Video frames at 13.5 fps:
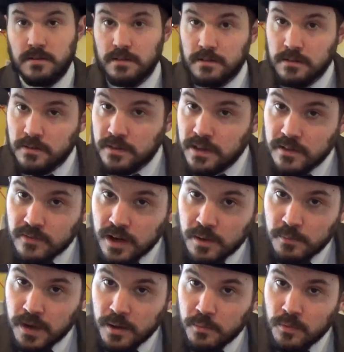good thing I've got
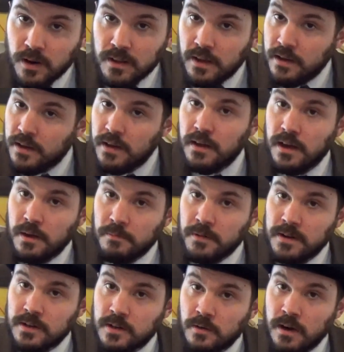my umbrella. I'm
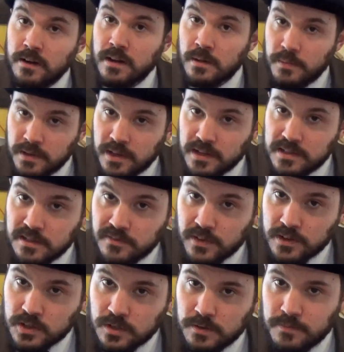ready to go out on my next
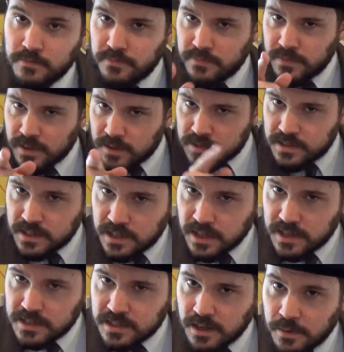adventure. I'll see you
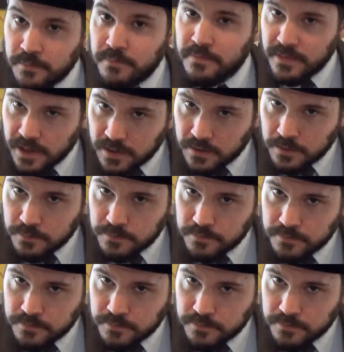next time. Thank you.